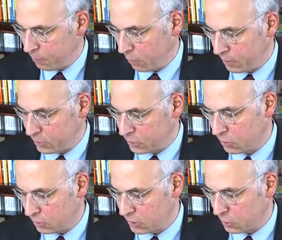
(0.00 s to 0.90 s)
there's
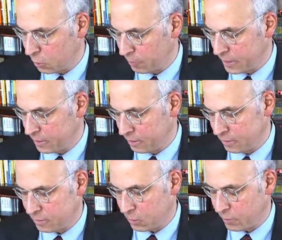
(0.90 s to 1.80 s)
just so
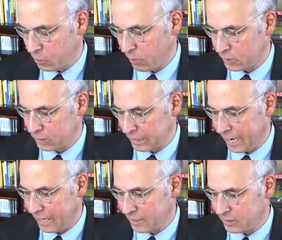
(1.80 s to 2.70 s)
many questions to
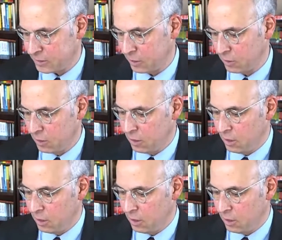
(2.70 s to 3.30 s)
ask here.